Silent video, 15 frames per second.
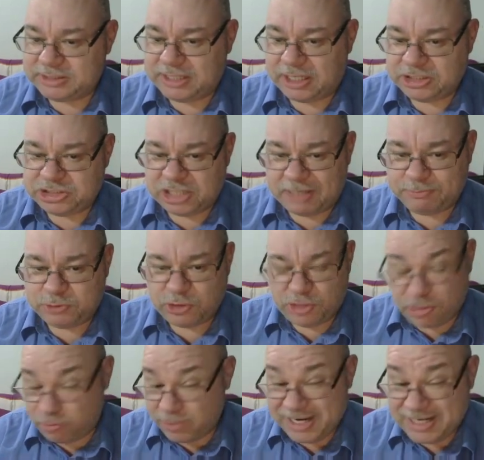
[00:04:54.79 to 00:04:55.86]
Touch up to
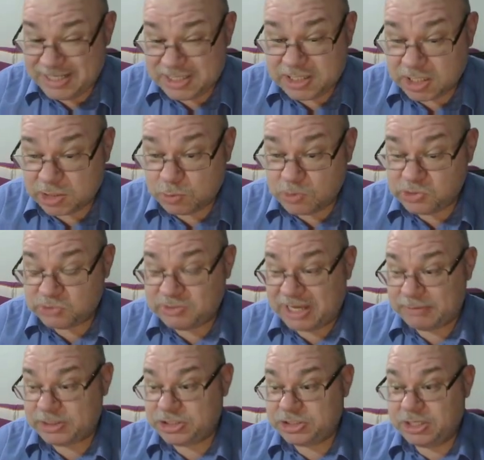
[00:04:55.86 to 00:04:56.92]
3d6 worth of
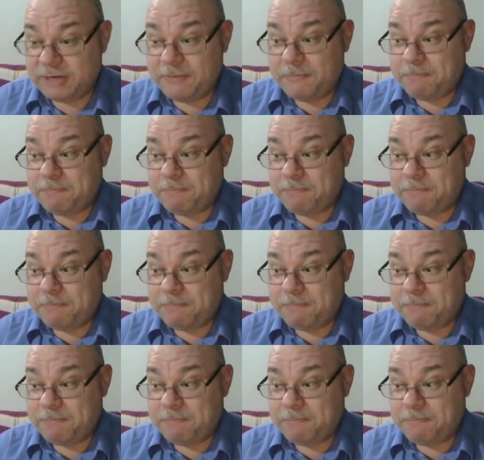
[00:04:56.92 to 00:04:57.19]
damage,